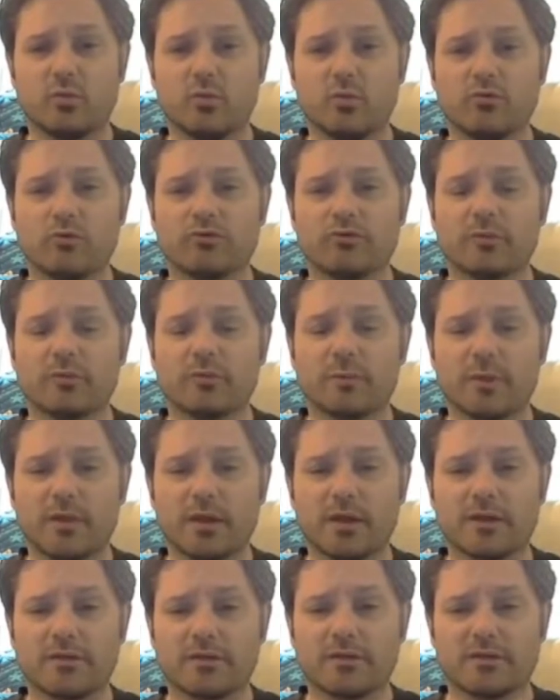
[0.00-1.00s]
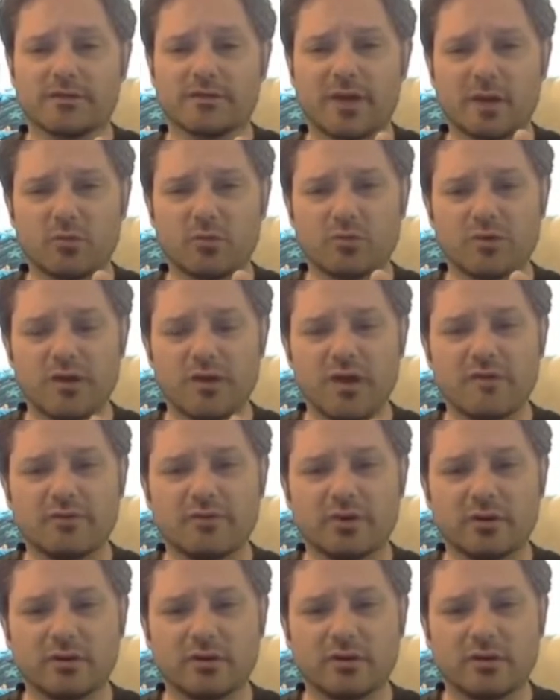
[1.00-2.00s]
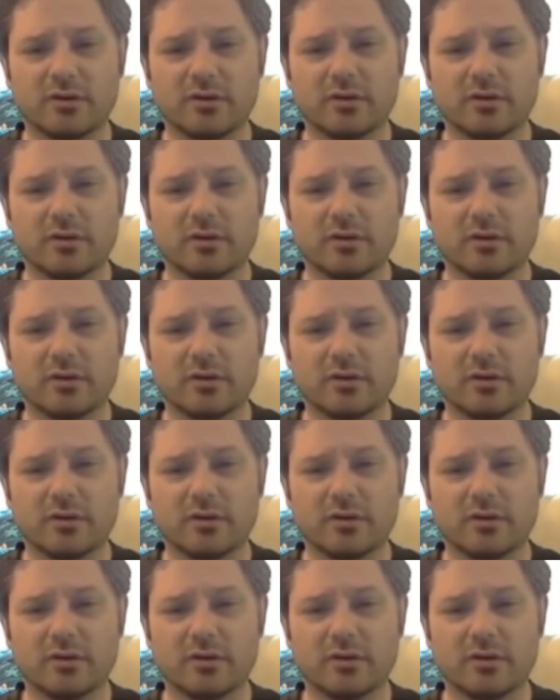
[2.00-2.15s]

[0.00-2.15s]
wore something like this. I would never